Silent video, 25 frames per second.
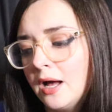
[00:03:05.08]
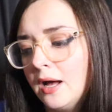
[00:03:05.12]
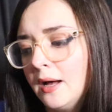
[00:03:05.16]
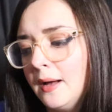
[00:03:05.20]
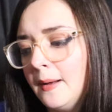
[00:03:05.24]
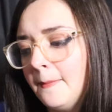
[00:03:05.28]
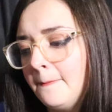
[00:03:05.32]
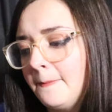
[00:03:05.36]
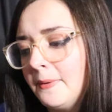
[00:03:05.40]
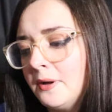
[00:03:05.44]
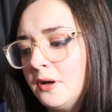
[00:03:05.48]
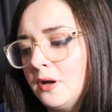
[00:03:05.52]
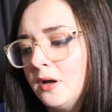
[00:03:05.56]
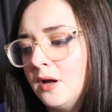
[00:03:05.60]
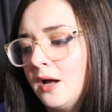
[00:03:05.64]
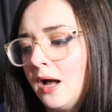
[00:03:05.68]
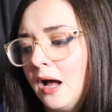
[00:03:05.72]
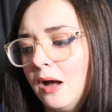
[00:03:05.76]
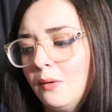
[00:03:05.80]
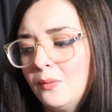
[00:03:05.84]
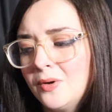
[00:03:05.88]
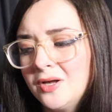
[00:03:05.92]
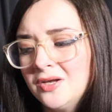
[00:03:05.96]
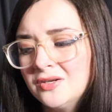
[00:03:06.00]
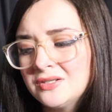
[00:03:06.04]
up,
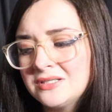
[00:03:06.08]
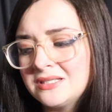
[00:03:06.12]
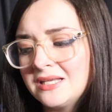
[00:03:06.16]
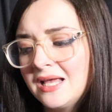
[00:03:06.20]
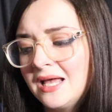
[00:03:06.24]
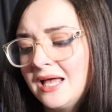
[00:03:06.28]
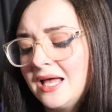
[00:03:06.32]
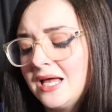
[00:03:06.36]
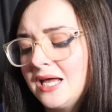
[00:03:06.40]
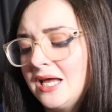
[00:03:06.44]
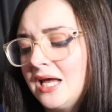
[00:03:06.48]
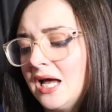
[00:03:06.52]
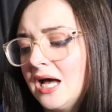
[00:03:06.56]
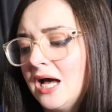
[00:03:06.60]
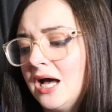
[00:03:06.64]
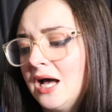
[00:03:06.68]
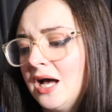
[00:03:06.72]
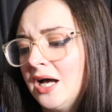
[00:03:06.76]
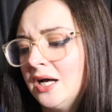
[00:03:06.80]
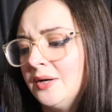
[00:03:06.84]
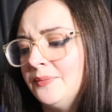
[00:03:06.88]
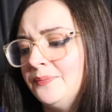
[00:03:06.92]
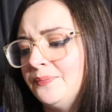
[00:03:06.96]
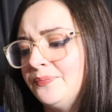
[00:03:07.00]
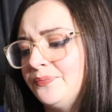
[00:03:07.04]
I will say.
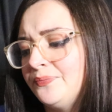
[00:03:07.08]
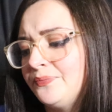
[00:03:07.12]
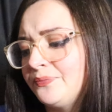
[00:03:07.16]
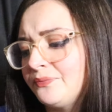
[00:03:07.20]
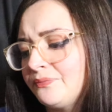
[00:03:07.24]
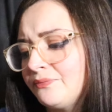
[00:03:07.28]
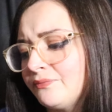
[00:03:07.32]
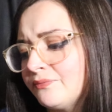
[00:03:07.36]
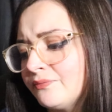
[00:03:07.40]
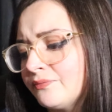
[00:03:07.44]
Um,